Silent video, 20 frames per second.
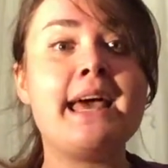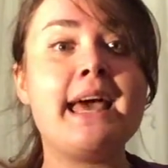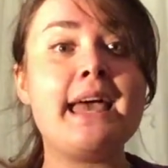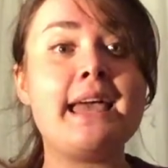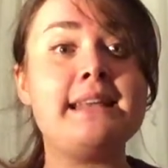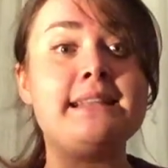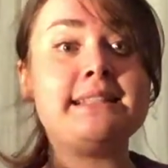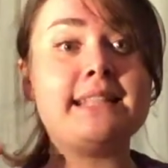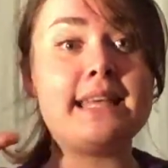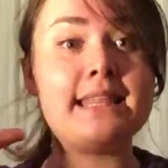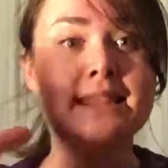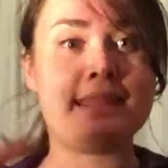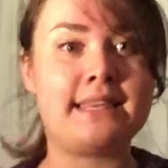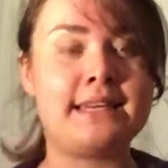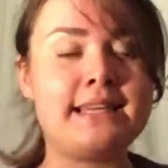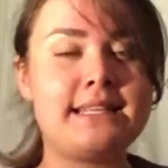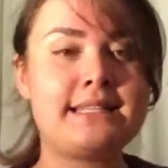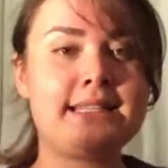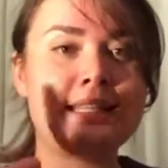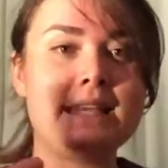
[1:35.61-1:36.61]
And
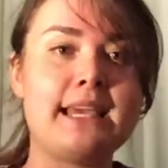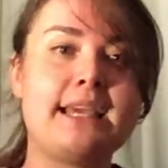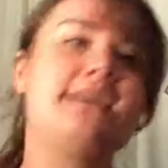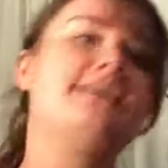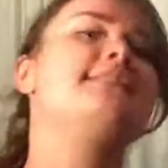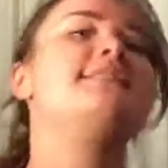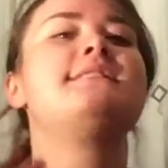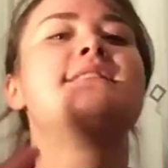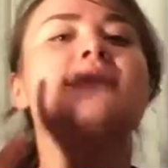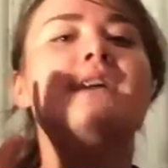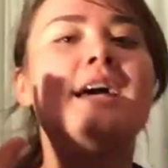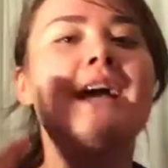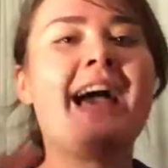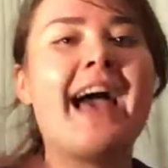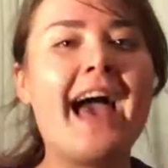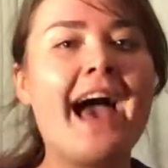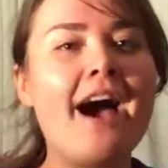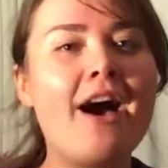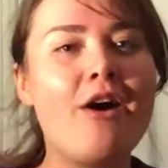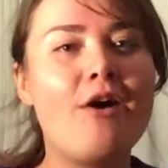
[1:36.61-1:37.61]
this is
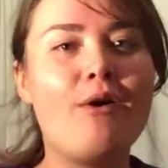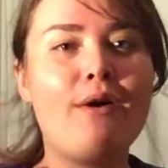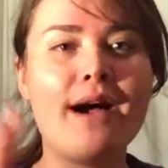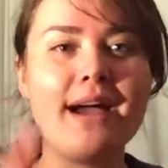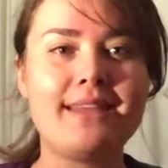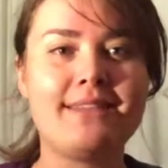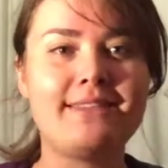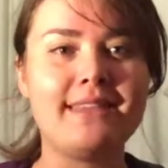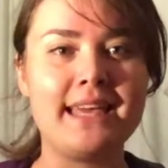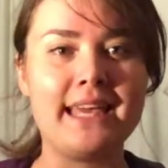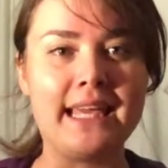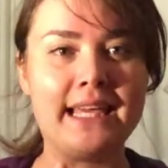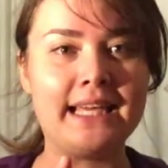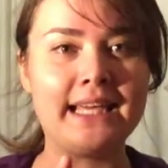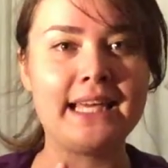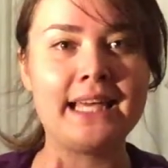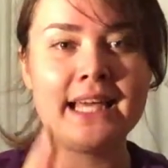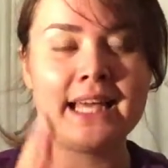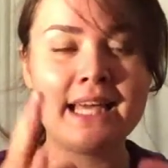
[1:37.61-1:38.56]
how I think,